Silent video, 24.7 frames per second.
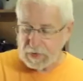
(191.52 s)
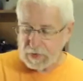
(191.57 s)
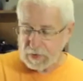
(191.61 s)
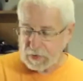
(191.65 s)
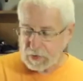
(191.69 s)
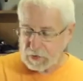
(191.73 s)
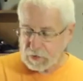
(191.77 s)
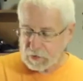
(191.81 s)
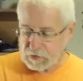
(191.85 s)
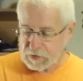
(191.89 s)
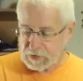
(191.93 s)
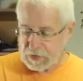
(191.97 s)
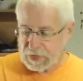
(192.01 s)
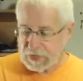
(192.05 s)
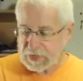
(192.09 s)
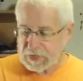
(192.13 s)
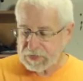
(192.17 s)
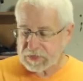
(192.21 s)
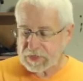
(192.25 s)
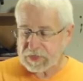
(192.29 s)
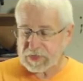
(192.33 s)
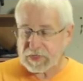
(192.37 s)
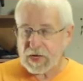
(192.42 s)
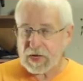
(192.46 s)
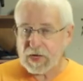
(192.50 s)
use it
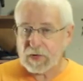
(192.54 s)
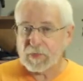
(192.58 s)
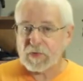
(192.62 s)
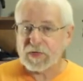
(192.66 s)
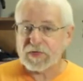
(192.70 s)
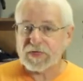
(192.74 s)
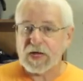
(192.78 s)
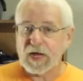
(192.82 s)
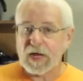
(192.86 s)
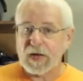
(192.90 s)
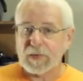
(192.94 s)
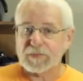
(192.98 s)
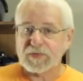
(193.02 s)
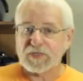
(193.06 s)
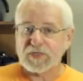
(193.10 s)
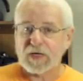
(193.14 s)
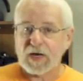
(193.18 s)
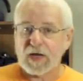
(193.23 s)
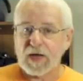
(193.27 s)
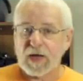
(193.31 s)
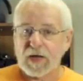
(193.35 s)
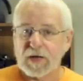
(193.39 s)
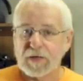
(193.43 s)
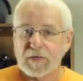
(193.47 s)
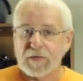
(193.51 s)
as a tabletop
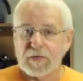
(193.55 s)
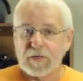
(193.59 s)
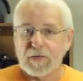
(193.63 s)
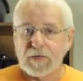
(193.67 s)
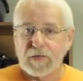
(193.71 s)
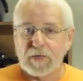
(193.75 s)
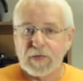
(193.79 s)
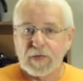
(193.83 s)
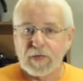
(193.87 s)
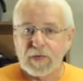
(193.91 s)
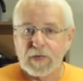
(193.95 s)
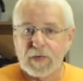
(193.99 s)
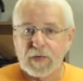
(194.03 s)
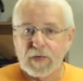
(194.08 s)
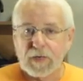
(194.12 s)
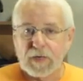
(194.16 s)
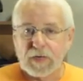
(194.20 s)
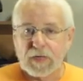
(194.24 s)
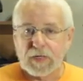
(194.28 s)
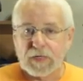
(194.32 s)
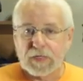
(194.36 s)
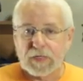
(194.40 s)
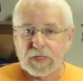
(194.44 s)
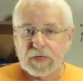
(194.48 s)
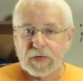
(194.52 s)
slider
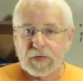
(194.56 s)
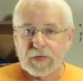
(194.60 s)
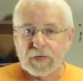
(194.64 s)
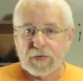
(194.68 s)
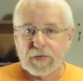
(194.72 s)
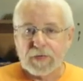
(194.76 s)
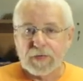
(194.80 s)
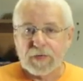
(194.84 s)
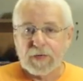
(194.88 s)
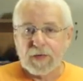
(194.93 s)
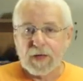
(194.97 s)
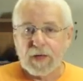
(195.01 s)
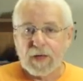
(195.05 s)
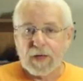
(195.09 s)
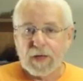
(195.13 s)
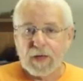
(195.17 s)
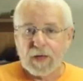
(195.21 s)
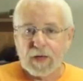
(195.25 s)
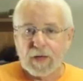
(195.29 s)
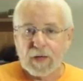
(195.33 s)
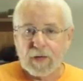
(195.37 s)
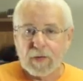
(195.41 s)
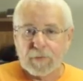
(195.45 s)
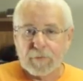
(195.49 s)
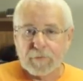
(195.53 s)

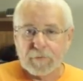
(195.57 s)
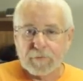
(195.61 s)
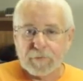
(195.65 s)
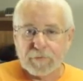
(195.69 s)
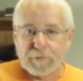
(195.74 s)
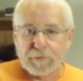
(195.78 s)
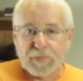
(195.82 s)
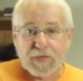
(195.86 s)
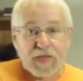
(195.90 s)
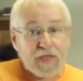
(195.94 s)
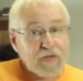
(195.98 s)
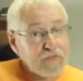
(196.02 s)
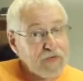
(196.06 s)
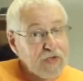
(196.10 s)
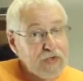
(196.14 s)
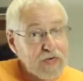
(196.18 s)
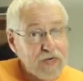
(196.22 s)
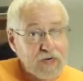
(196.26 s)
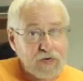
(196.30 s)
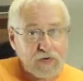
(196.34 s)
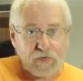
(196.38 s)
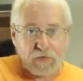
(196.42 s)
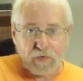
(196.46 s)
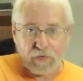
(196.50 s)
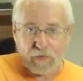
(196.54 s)
if I
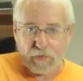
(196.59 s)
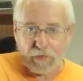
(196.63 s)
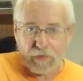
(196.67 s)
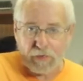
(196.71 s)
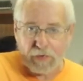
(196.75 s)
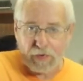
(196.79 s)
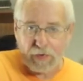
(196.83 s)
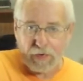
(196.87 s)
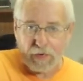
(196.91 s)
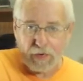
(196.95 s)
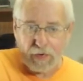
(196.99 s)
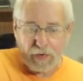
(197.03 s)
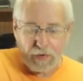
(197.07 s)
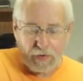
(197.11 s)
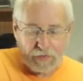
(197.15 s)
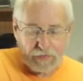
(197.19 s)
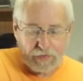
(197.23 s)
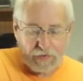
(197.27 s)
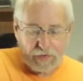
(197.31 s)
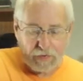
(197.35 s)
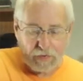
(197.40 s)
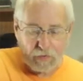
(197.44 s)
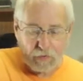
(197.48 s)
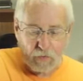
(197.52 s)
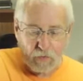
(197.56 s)
need to. I
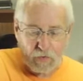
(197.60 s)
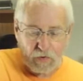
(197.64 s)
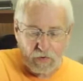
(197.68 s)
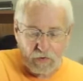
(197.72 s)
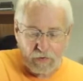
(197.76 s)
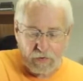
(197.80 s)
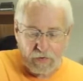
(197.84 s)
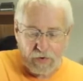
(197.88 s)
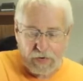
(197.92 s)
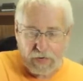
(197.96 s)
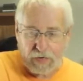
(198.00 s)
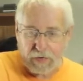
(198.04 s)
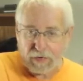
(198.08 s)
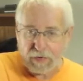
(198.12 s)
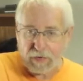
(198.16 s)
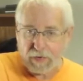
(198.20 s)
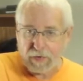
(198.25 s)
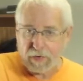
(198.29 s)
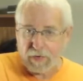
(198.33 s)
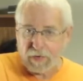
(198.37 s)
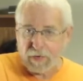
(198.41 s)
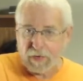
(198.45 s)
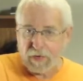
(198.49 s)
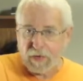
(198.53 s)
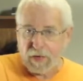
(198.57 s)
think it'll work great.
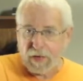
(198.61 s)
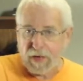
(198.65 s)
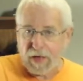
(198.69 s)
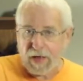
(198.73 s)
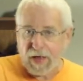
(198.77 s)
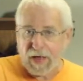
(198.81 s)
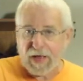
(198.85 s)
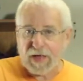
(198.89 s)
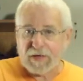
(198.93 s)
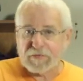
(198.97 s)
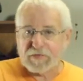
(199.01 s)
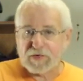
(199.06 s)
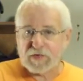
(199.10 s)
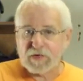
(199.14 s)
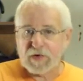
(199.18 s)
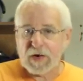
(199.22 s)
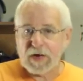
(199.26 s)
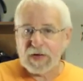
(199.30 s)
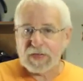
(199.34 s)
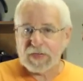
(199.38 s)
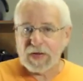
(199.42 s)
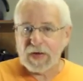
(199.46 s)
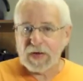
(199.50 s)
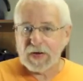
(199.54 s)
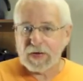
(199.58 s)
I haven't
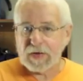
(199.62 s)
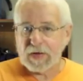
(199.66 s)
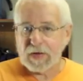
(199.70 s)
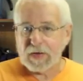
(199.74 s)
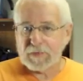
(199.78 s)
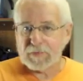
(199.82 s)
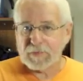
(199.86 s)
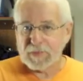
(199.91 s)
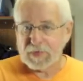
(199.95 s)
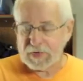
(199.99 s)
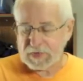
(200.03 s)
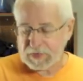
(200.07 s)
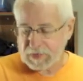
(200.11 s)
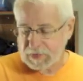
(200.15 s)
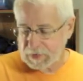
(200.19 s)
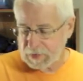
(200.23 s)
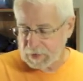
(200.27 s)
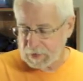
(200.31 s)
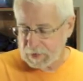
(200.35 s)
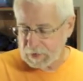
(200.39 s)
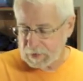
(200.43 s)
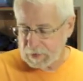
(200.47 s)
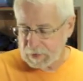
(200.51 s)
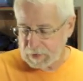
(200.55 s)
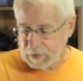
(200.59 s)
tried that yet, but
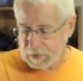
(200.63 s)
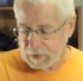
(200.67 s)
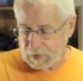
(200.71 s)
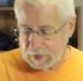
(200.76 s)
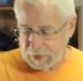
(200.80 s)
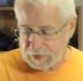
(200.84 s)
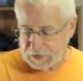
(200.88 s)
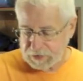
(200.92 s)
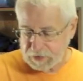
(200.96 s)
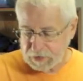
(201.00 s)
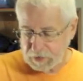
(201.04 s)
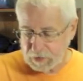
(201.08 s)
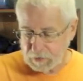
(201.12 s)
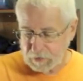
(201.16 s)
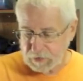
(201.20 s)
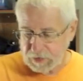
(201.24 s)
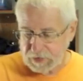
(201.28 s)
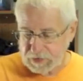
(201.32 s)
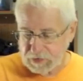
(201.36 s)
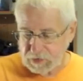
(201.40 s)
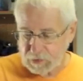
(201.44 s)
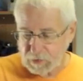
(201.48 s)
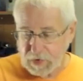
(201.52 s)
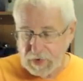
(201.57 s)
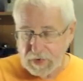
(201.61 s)
I see no
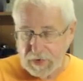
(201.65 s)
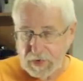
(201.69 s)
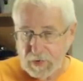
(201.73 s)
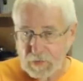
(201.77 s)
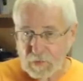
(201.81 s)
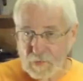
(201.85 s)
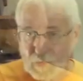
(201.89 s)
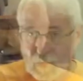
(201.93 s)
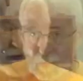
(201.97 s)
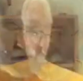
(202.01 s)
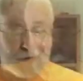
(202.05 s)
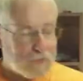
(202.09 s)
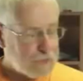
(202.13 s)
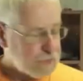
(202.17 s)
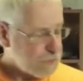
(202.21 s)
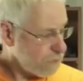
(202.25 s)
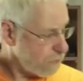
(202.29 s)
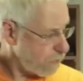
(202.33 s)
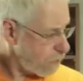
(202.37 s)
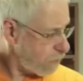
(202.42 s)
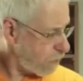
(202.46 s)
reason why that won't work.